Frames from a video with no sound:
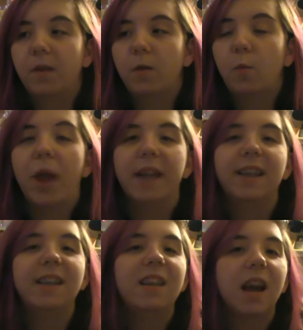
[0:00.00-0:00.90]

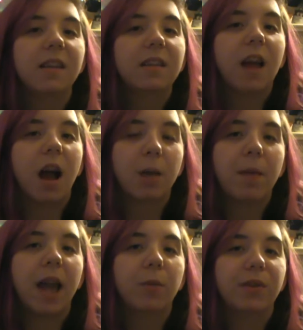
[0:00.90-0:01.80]
Wendy does talk
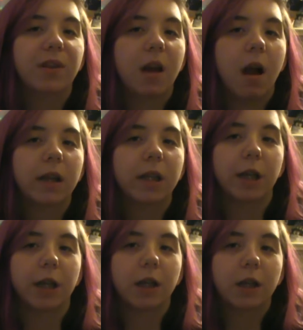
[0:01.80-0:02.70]
about it with the
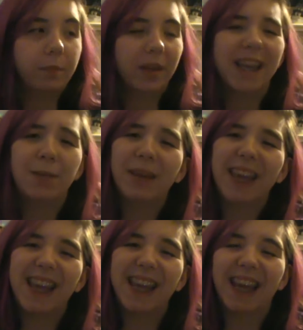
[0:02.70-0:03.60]
doctor at the
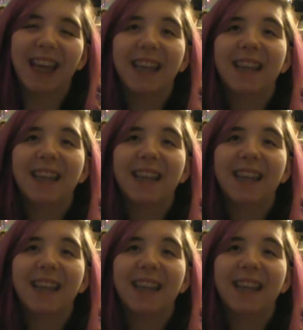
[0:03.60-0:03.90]
beginning,